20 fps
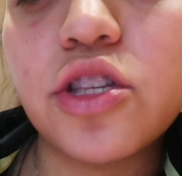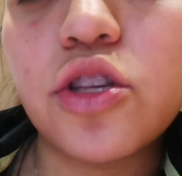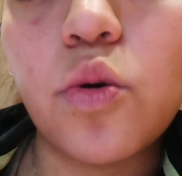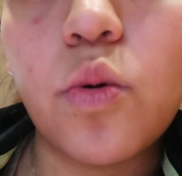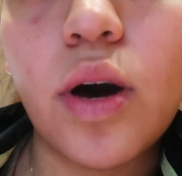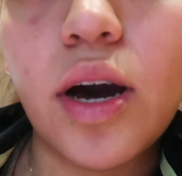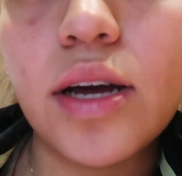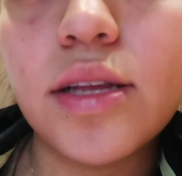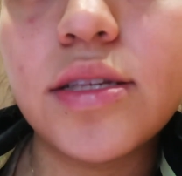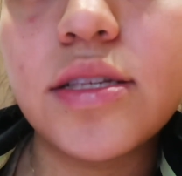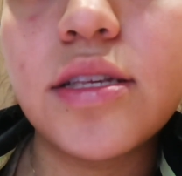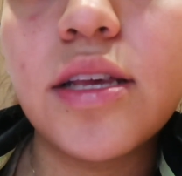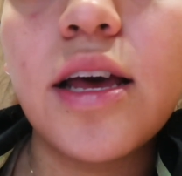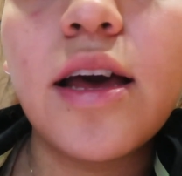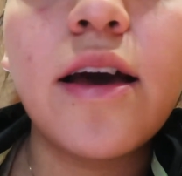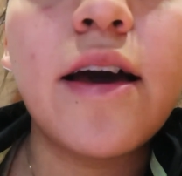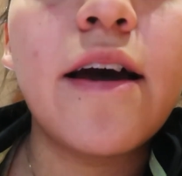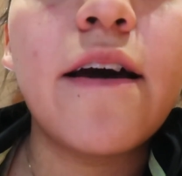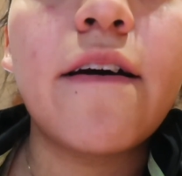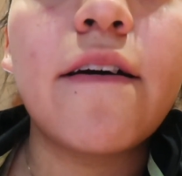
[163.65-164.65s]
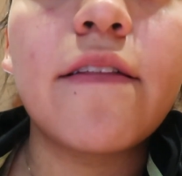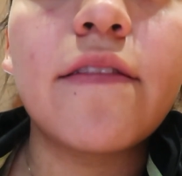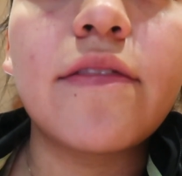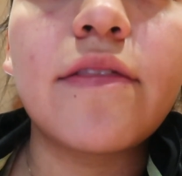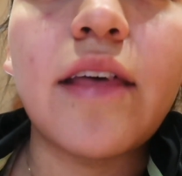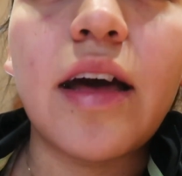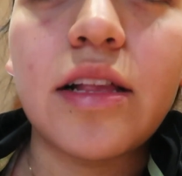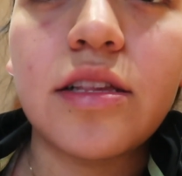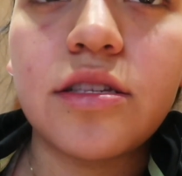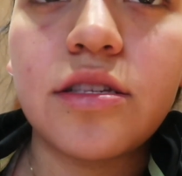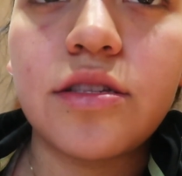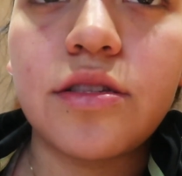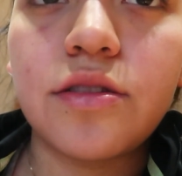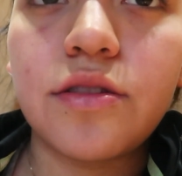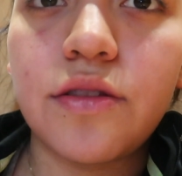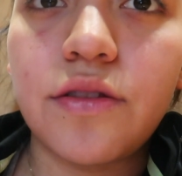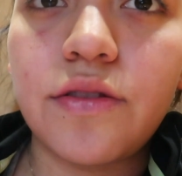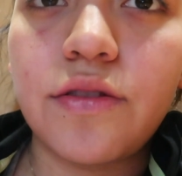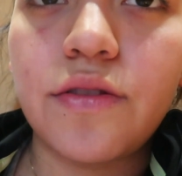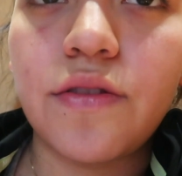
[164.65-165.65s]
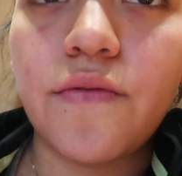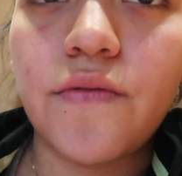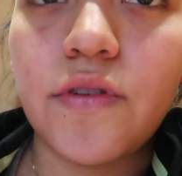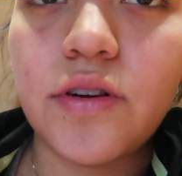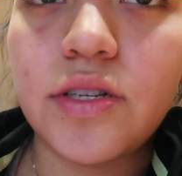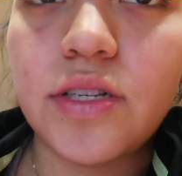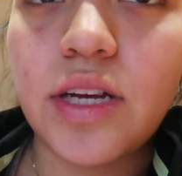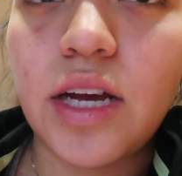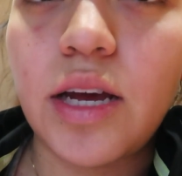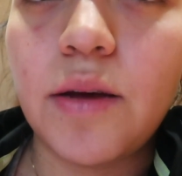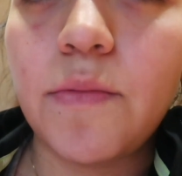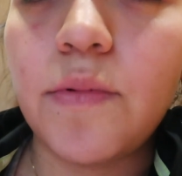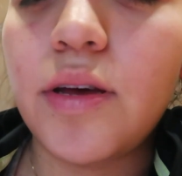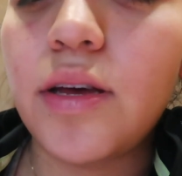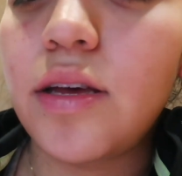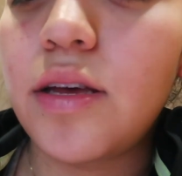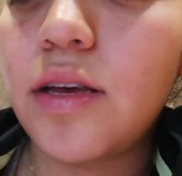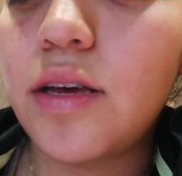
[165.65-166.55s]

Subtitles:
squats. That's the first time.